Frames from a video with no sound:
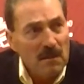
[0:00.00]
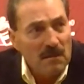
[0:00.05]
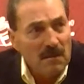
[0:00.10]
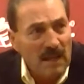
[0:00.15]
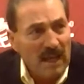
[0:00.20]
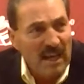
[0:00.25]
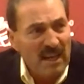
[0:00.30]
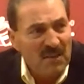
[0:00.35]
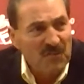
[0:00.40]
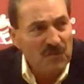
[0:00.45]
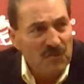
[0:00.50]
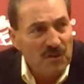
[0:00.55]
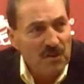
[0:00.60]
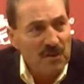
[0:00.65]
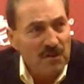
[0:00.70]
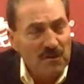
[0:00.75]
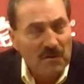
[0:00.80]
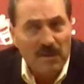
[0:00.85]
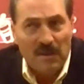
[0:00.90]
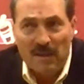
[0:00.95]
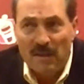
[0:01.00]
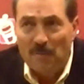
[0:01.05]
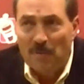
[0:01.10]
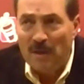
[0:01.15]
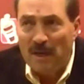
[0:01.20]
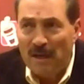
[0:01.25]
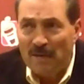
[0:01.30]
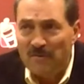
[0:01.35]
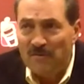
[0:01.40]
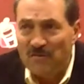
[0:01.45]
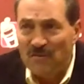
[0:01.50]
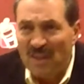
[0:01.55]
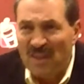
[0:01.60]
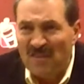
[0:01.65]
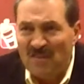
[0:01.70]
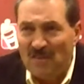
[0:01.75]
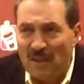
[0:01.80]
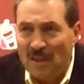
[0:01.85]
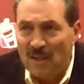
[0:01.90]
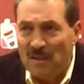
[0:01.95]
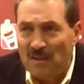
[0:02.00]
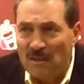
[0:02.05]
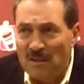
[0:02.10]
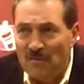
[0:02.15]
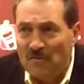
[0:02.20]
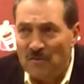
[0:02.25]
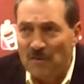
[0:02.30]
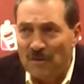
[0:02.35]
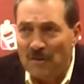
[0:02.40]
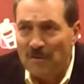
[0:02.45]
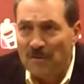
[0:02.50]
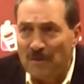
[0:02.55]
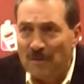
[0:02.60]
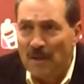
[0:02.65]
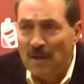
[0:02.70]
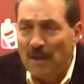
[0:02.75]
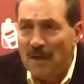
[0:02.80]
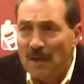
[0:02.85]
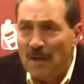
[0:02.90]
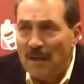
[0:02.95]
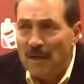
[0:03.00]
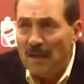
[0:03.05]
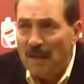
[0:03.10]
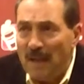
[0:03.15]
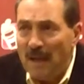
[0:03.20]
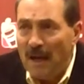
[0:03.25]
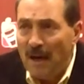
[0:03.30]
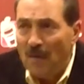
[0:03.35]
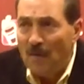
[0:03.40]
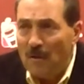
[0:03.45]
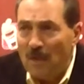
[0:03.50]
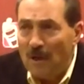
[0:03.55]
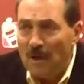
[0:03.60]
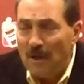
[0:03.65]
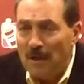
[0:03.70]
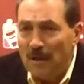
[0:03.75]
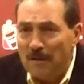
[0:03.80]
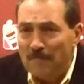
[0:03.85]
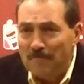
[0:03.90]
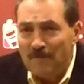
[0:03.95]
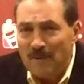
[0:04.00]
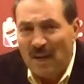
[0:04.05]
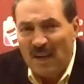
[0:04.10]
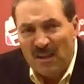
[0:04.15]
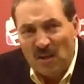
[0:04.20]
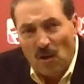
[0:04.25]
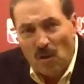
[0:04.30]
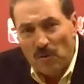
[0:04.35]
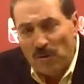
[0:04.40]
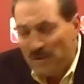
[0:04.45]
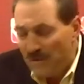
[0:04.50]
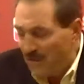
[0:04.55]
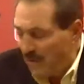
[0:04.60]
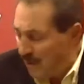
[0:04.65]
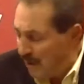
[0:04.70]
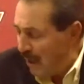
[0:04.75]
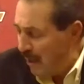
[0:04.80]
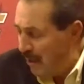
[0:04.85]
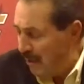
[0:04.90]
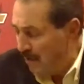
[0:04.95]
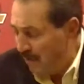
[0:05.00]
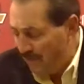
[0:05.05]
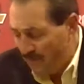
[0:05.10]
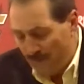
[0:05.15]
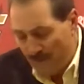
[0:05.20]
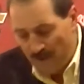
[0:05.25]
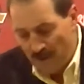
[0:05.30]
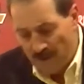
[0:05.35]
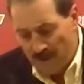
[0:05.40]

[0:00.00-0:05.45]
last year, and then we have 16 this year. Now, I know there's a lot of